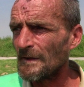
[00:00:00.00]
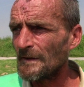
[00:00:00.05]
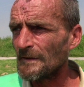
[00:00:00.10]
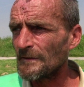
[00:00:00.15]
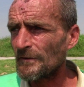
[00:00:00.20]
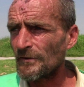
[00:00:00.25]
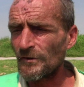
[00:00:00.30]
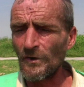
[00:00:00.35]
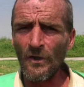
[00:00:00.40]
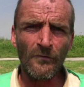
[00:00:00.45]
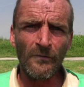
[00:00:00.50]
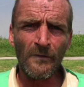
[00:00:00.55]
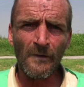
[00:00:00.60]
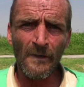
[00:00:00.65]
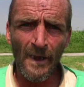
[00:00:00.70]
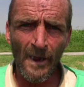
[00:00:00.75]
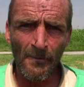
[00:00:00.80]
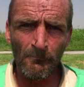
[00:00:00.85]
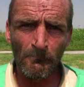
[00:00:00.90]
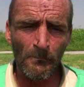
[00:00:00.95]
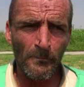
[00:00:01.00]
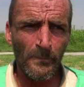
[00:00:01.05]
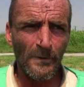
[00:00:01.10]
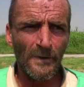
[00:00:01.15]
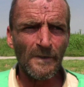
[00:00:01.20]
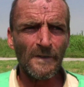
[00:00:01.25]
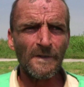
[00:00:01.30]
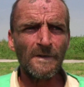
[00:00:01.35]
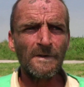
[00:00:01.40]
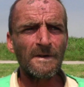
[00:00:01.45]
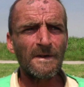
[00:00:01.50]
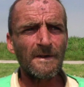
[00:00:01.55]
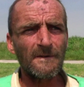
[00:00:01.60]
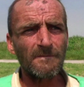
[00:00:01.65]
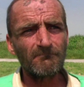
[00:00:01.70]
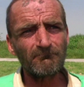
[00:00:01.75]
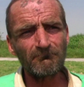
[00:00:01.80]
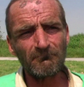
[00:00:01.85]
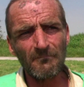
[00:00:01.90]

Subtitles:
John Lumberg